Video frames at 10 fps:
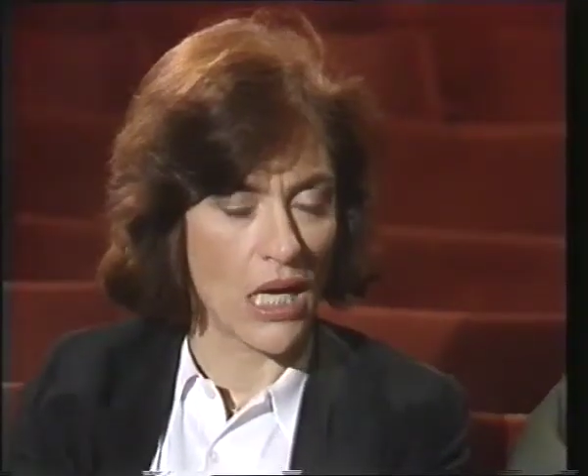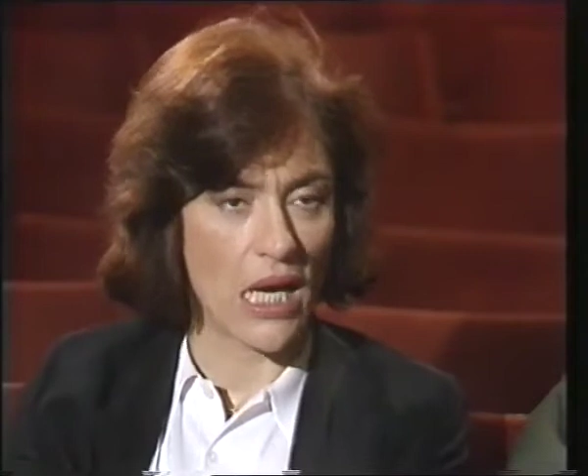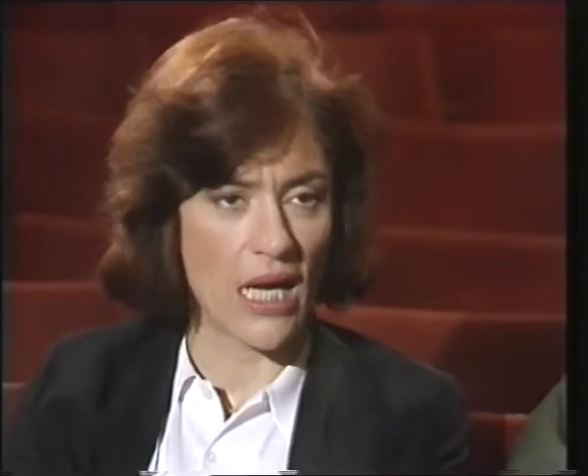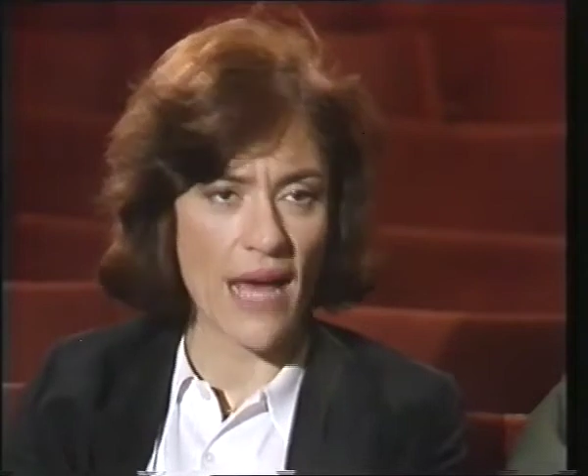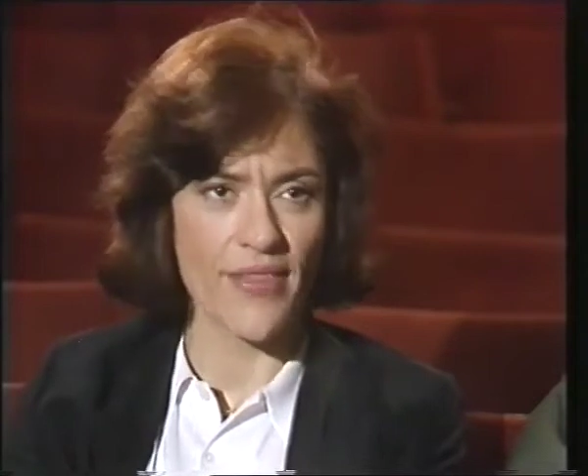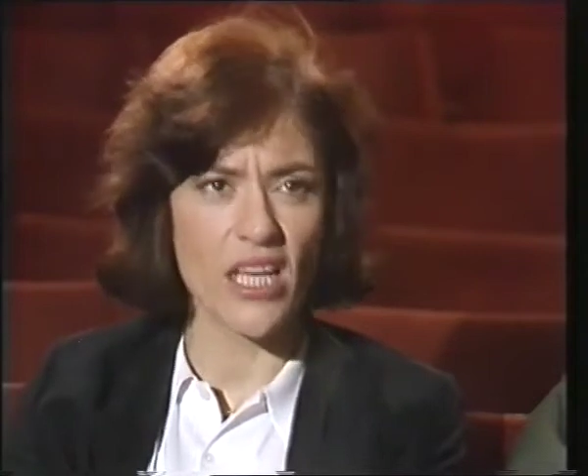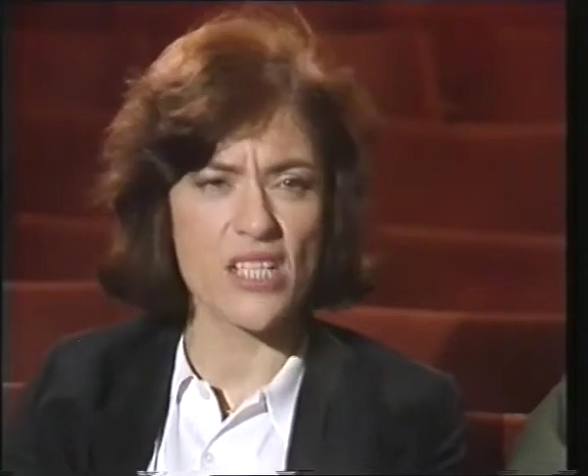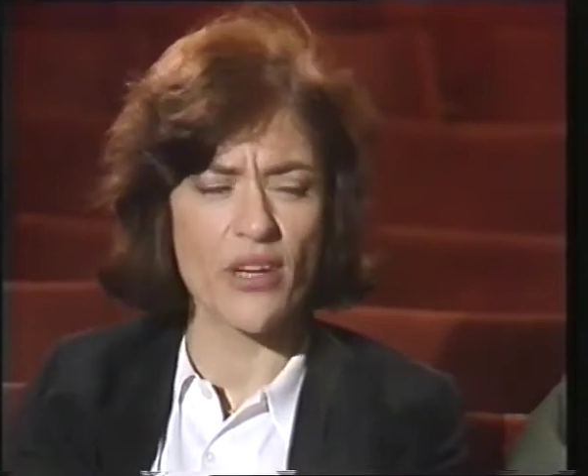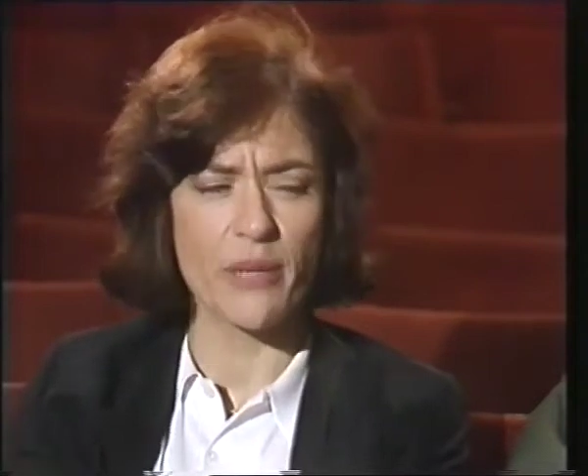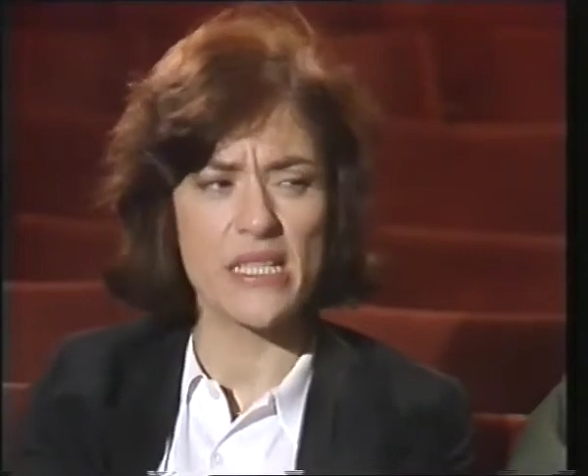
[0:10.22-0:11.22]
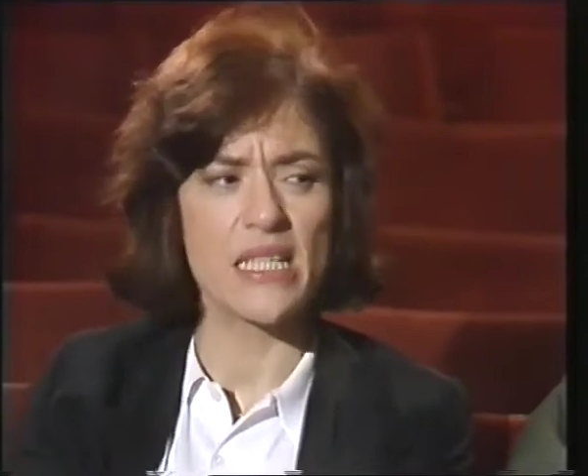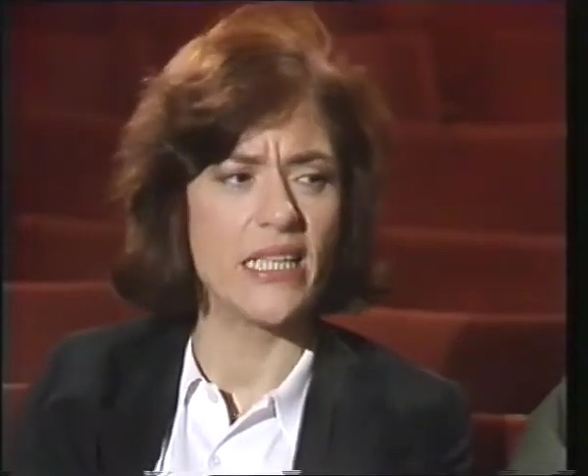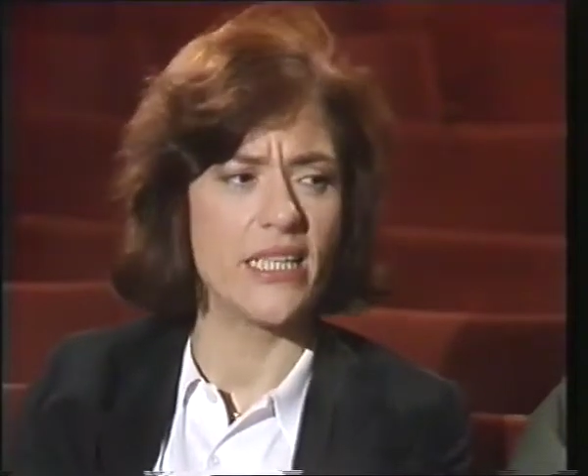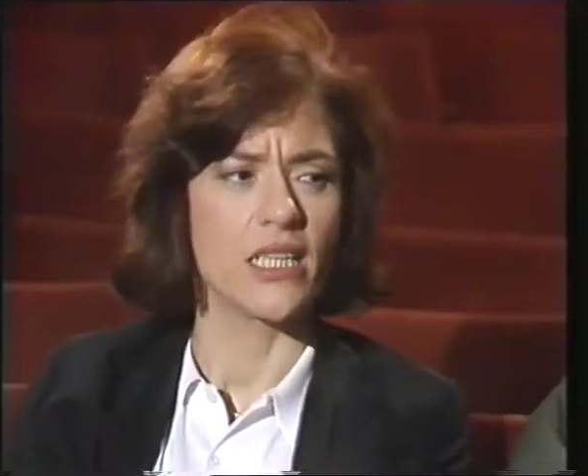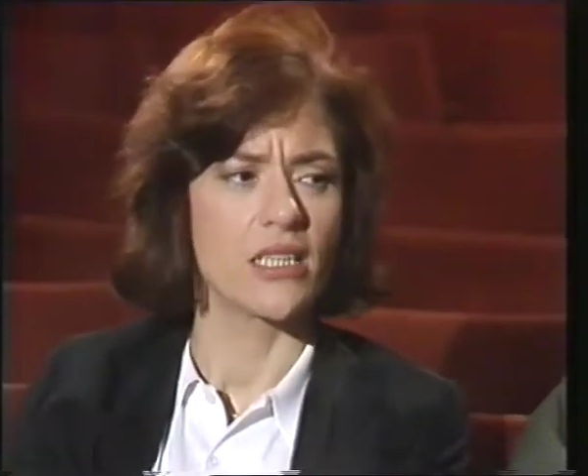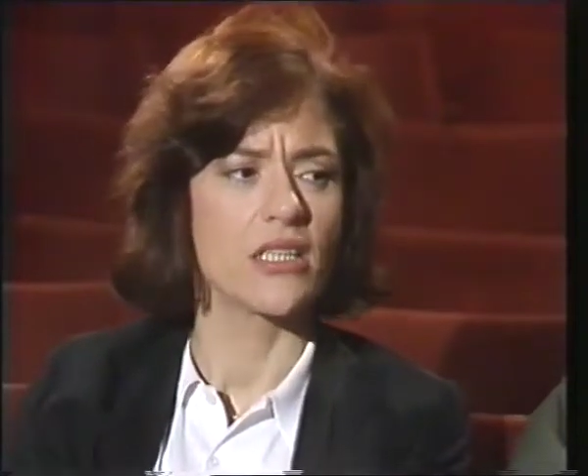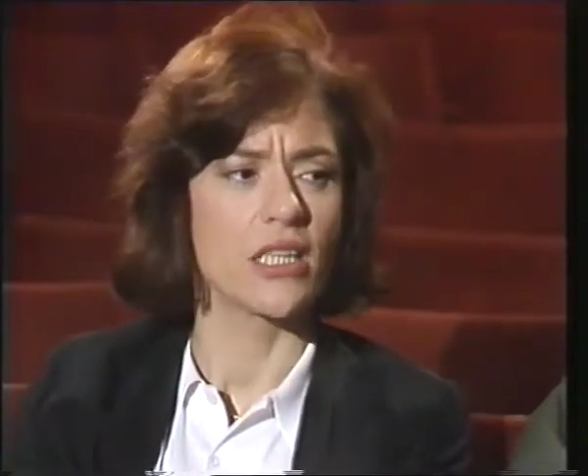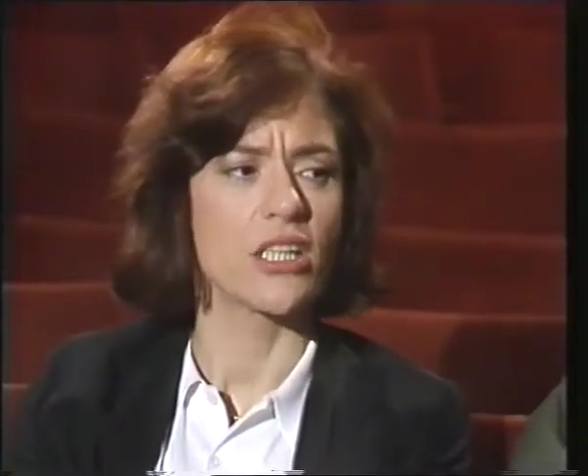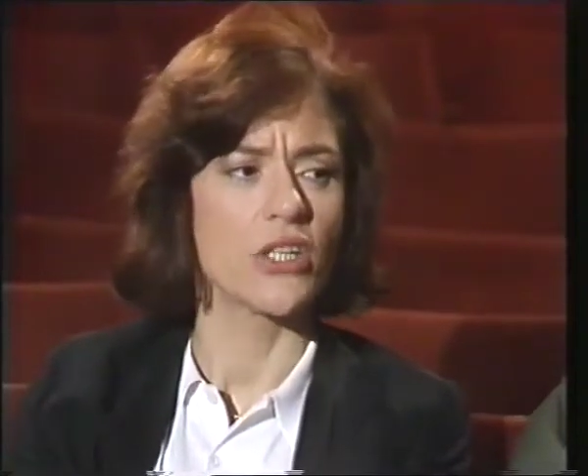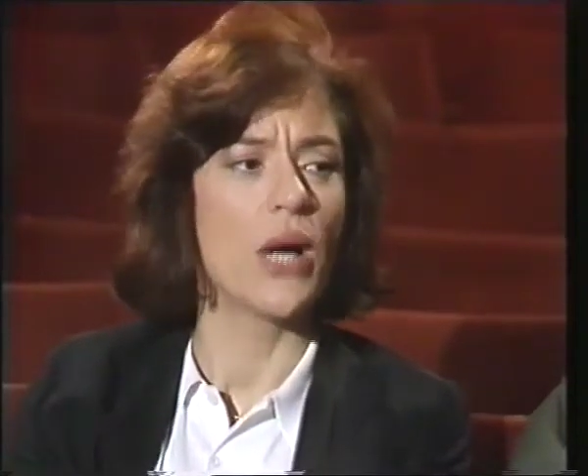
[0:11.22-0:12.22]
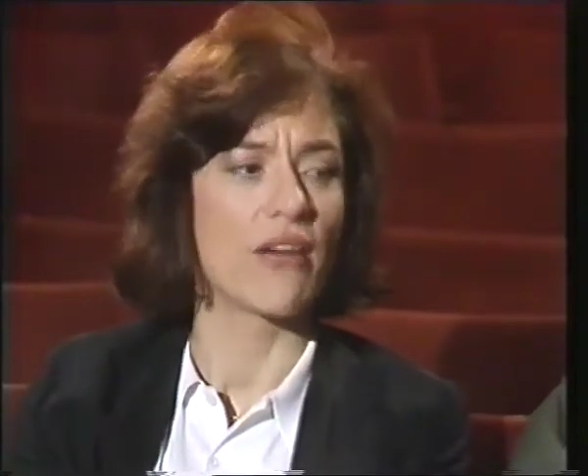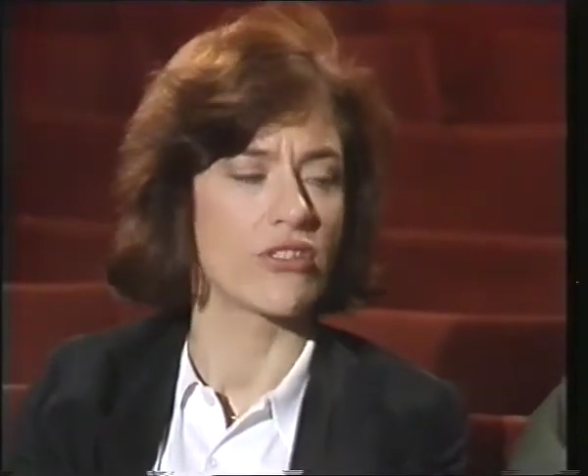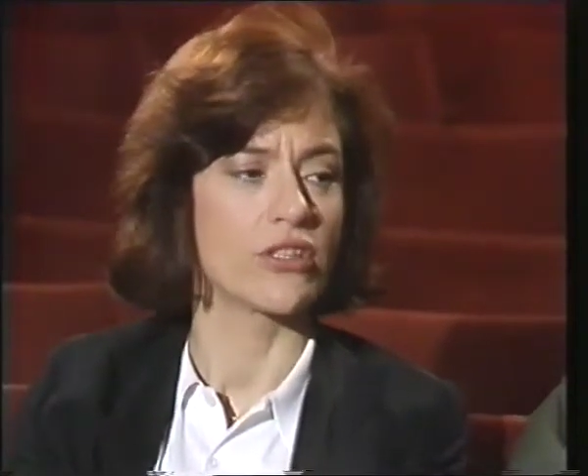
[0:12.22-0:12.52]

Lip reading: I think it's very misleading to think that you have